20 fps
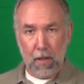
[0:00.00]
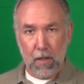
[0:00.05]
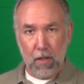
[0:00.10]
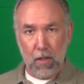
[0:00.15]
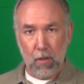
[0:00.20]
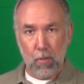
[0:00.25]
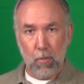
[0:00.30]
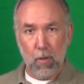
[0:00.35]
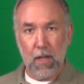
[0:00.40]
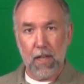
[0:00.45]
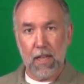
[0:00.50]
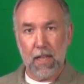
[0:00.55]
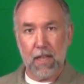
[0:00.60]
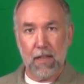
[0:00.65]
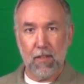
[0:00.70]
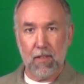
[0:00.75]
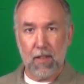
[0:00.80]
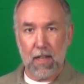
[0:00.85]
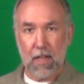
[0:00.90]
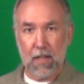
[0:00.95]
You want to get
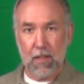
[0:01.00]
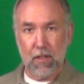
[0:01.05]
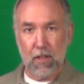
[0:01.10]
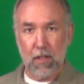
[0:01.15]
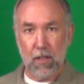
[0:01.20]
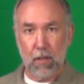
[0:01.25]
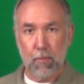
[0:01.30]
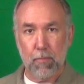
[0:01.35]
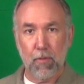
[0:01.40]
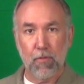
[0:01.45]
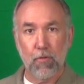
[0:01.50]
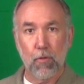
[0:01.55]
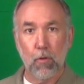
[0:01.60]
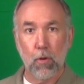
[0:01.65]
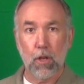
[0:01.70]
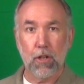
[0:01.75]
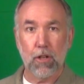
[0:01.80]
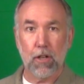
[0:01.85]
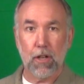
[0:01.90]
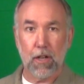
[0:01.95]
these out there
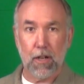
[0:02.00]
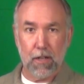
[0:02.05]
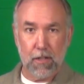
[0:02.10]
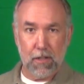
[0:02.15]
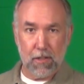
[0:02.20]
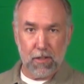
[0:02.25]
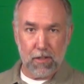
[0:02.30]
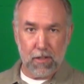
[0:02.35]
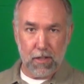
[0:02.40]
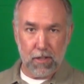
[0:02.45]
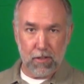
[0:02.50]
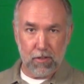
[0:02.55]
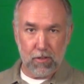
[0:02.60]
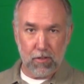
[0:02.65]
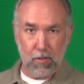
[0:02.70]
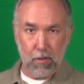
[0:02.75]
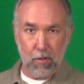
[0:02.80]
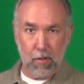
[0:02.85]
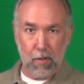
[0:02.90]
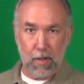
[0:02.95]
before your garden starts
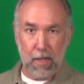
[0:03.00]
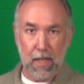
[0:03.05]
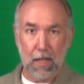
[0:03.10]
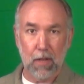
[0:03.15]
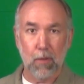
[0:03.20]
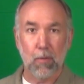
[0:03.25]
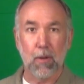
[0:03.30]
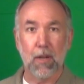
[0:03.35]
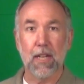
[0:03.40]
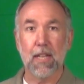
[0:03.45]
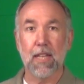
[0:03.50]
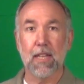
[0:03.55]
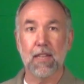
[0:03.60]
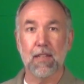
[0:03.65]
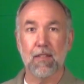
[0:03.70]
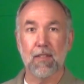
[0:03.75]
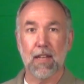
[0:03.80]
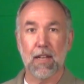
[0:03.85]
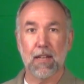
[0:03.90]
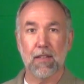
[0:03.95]
growing. You want to get
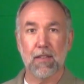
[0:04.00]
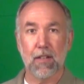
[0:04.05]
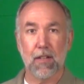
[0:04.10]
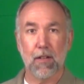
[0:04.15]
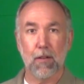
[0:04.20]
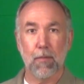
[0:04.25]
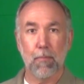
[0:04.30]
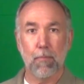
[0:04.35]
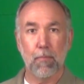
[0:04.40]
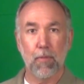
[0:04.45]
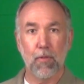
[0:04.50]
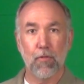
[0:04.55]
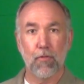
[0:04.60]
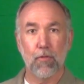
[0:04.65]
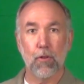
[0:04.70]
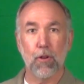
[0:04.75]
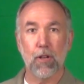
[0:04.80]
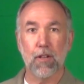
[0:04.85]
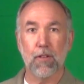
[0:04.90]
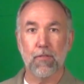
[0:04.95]
these out there
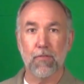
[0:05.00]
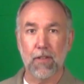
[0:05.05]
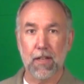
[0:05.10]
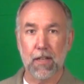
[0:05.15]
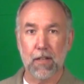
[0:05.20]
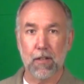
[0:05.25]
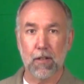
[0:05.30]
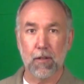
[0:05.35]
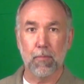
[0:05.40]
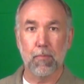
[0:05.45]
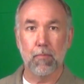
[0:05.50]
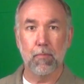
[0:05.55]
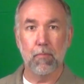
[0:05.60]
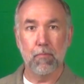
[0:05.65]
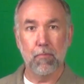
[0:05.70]
before your feeder